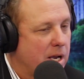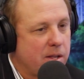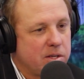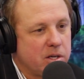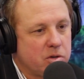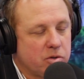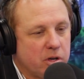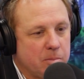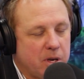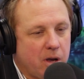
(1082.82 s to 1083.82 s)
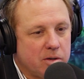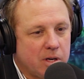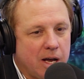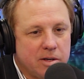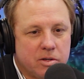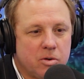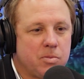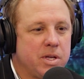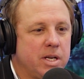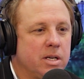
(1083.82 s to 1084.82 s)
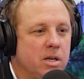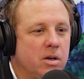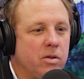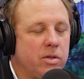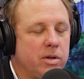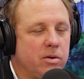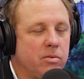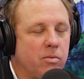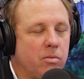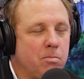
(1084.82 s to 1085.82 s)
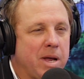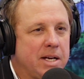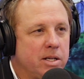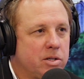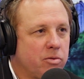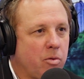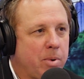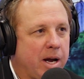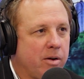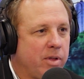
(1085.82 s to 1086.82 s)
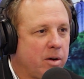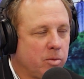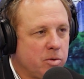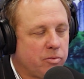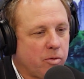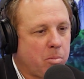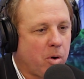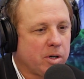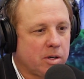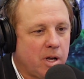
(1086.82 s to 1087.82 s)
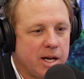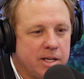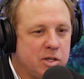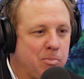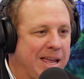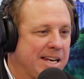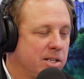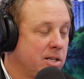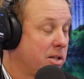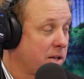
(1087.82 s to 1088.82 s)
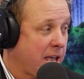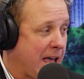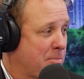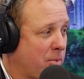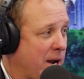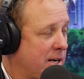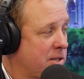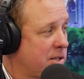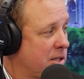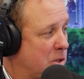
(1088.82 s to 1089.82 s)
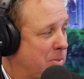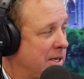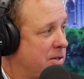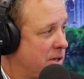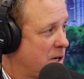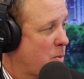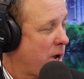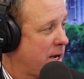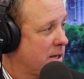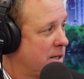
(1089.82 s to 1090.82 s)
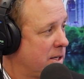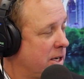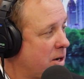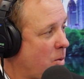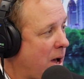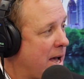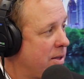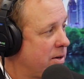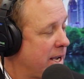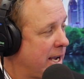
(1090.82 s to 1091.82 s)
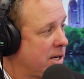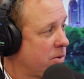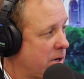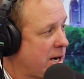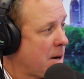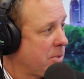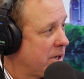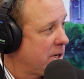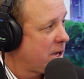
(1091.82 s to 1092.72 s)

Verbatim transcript: and that's interesting because i assume the the maintenance and repair of that roof or parking lot is baked into the cap rate as an expense anyway in the noi the annual net operating